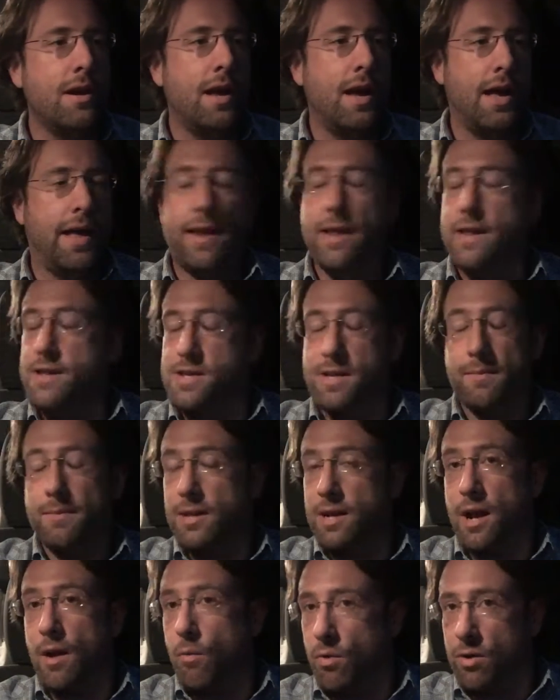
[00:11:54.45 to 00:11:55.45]
And it's
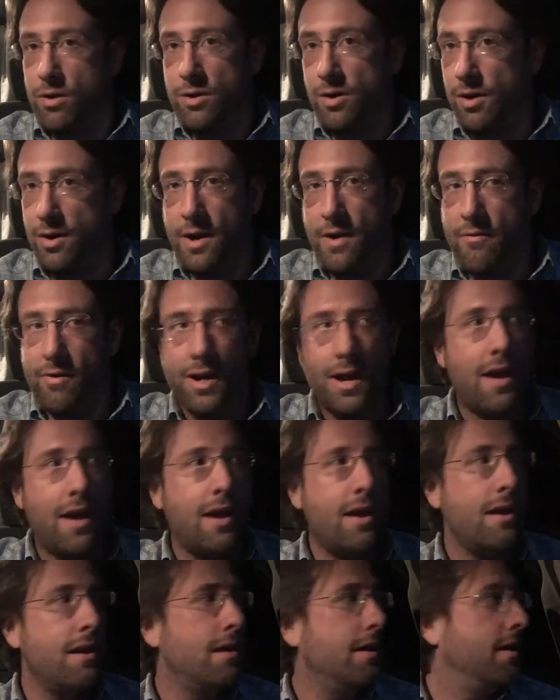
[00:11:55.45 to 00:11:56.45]
something I work on every day.